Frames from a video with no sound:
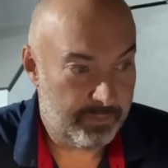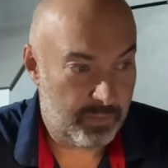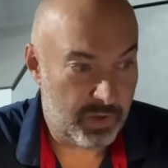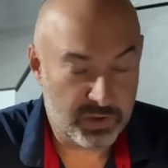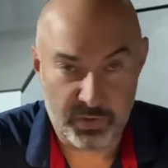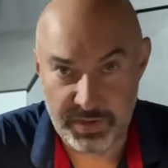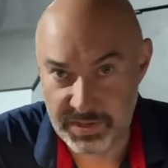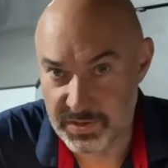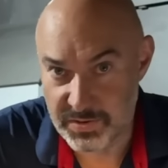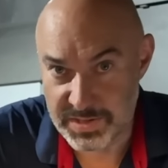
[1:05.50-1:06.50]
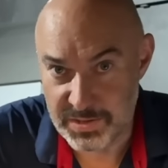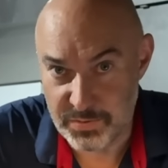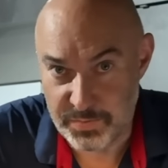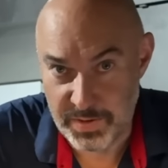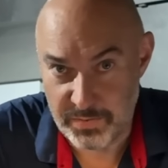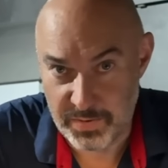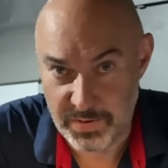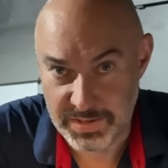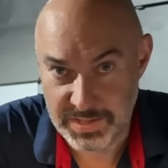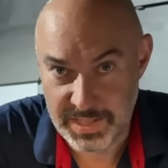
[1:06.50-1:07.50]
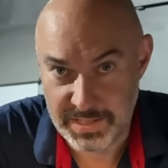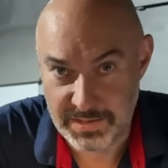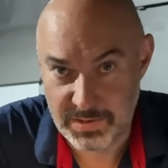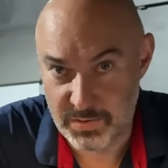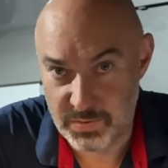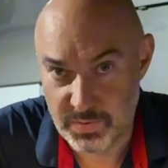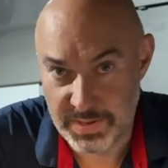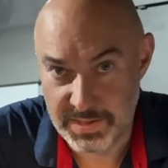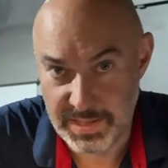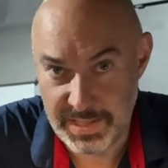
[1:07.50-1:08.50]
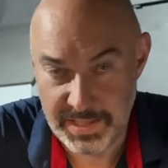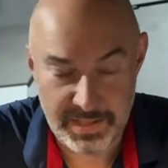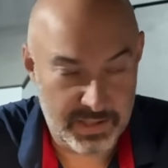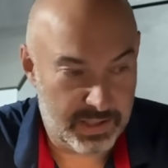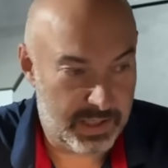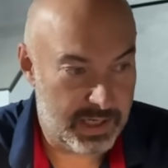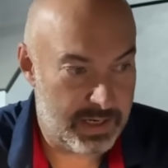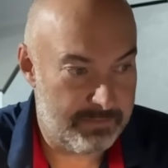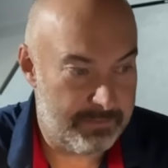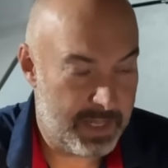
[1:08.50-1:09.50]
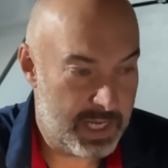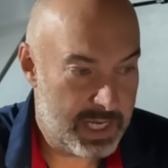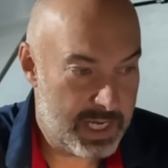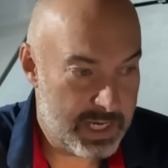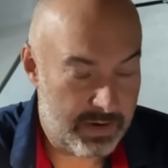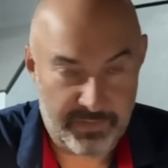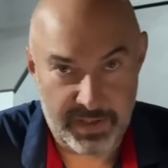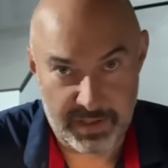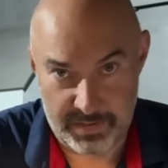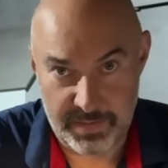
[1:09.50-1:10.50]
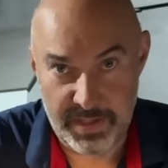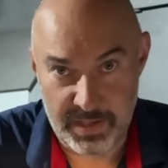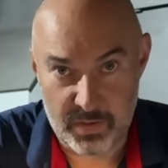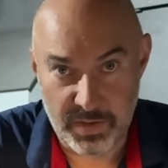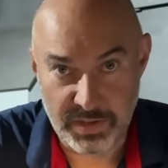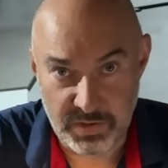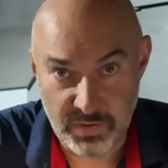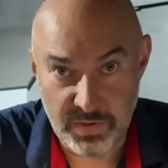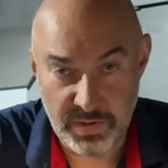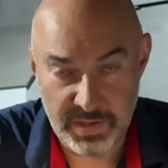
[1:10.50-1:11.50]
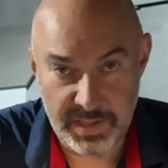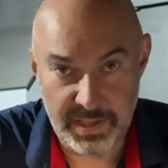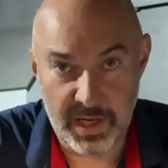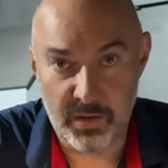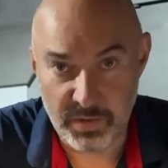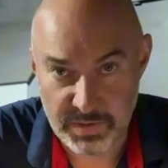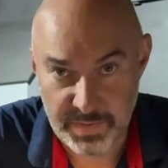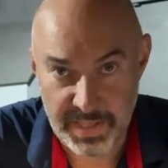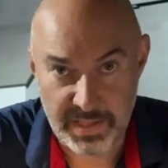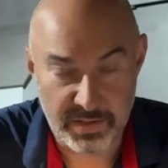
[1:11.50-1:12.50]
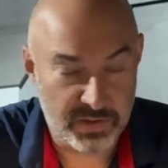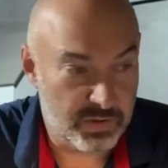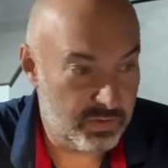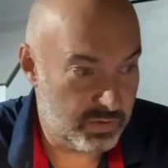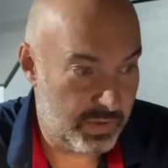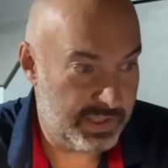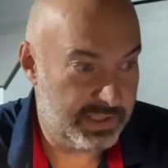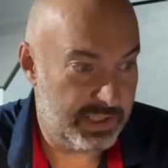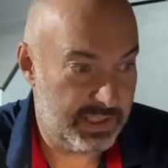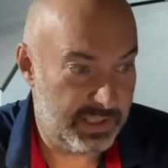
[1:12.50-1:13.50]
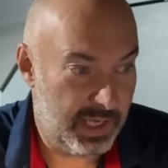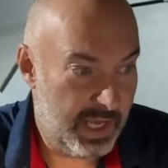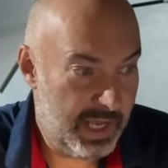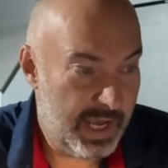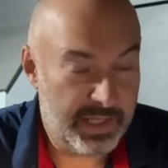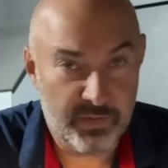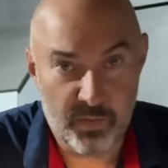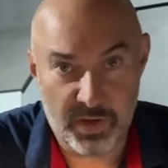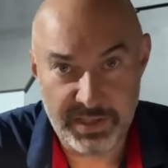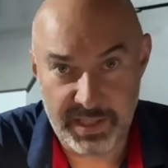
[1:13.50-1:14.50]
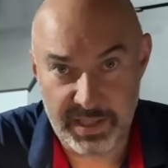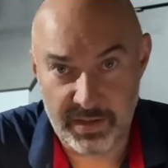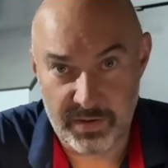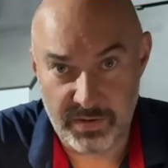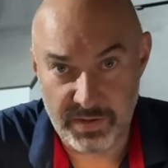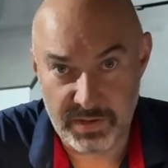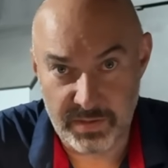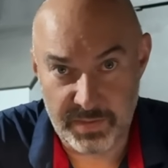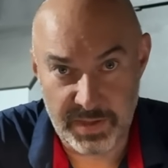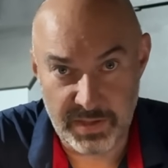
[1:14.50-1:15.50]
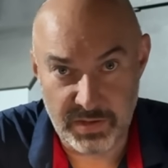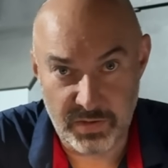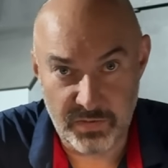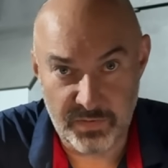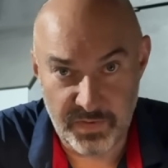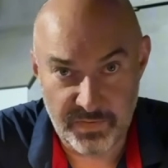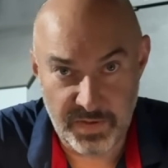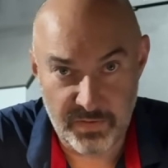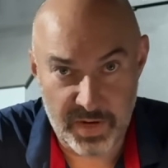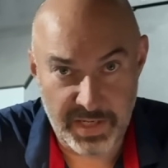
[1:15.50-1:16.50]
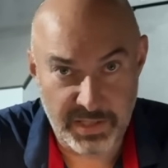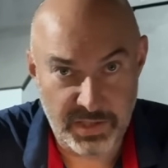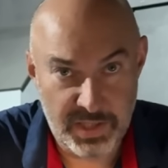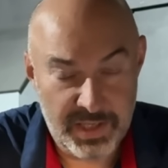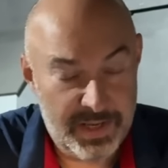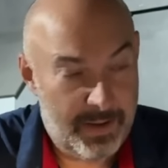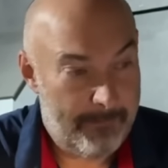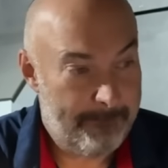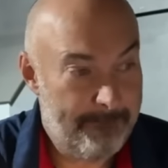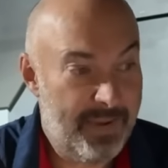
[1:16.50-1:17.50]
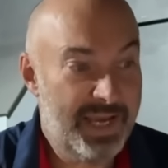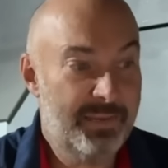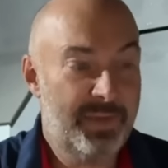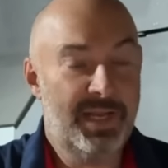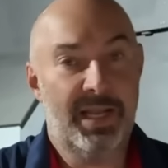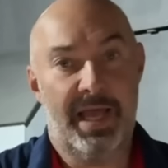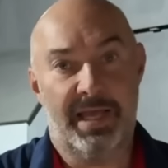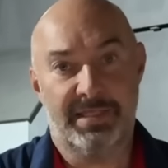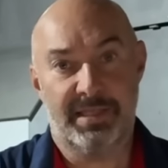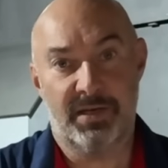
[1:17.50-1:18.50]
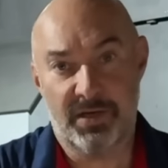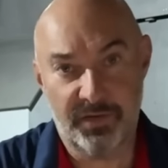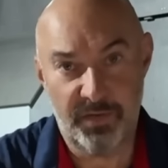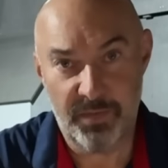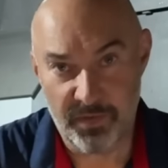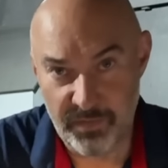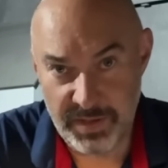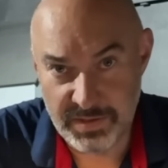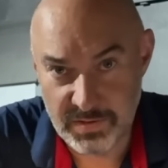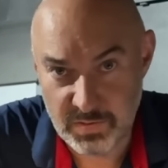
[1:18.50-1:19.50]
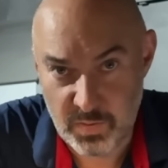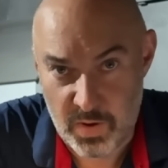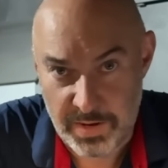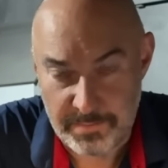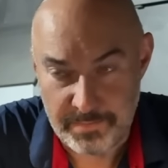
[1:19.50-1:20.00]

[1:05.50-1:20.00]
I was criticised a little bit when I said 220. I think they're going to be there quite soon in lower spec at 220, and the YSAC cars are going to be in the 250 range, maybe less. And I'll give you my reasons why.